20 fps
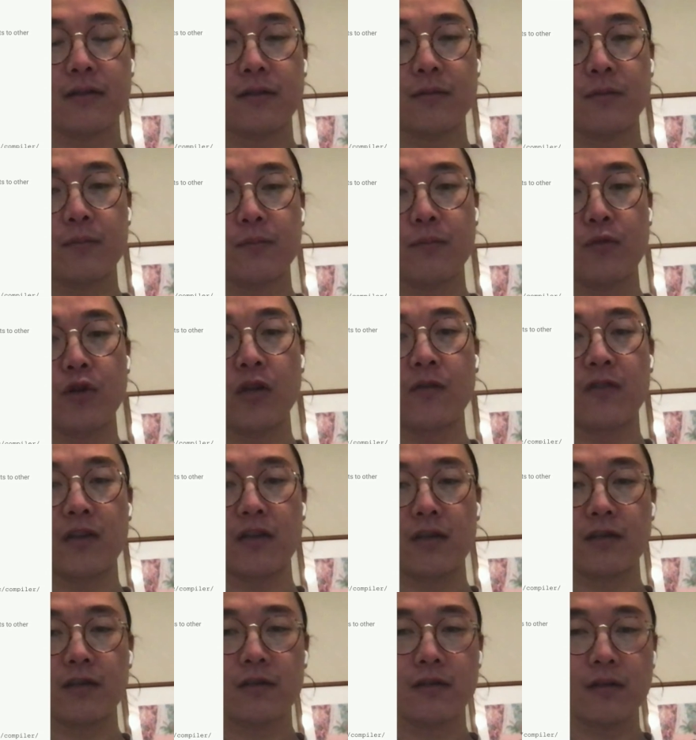
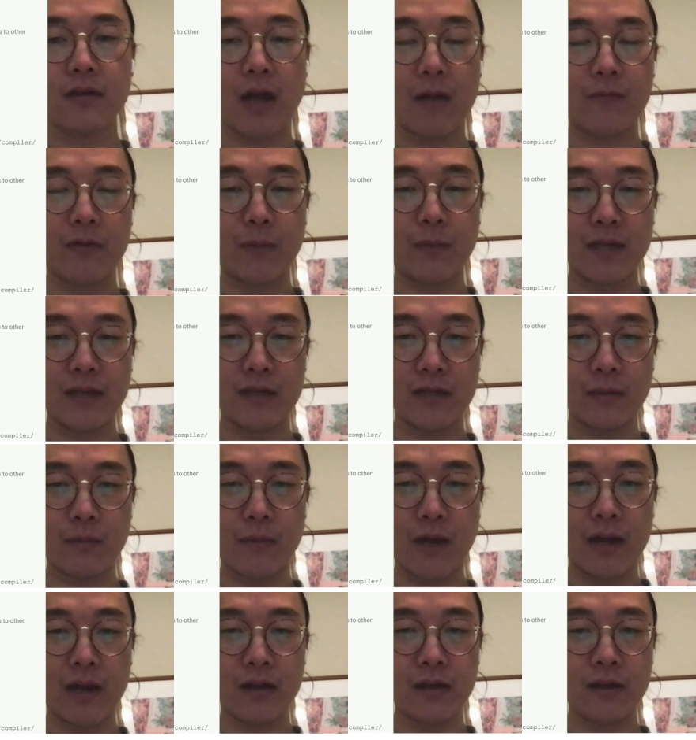previous optimizing
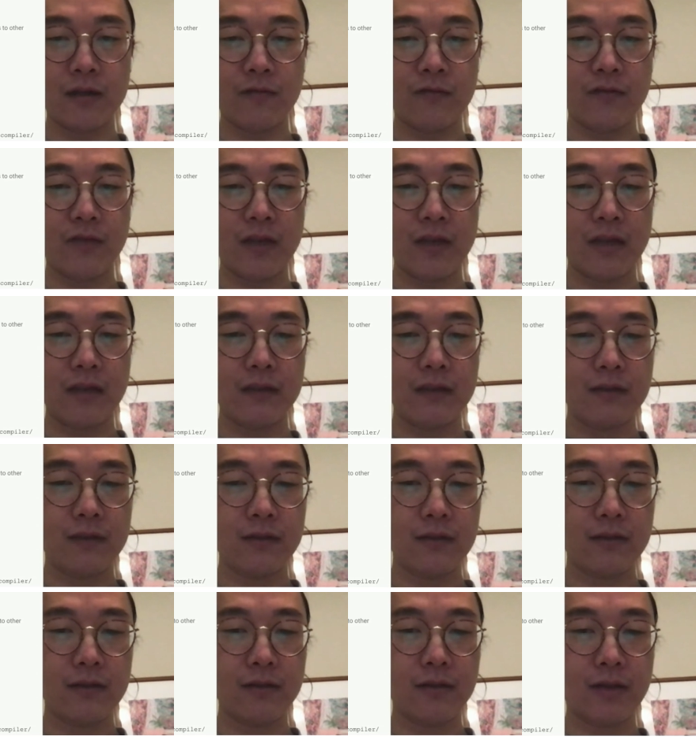compilers in V8
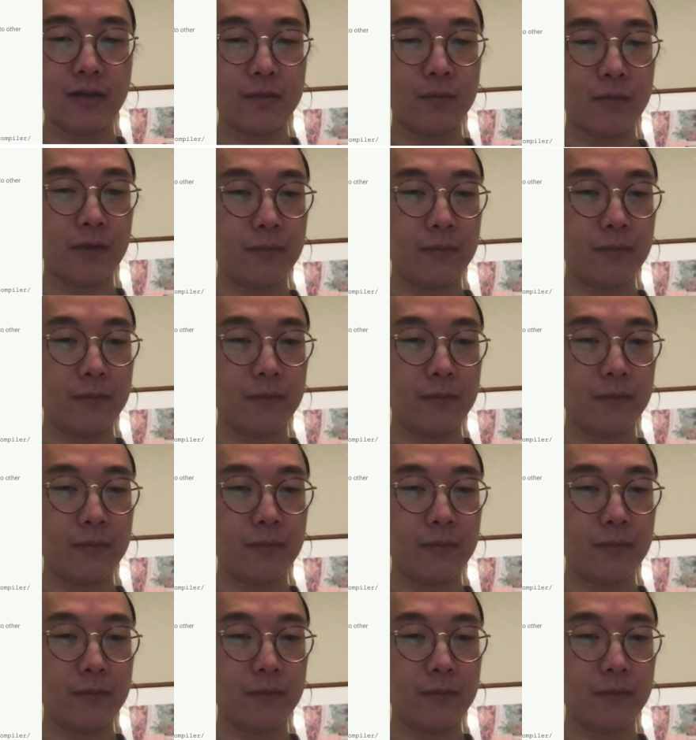has been.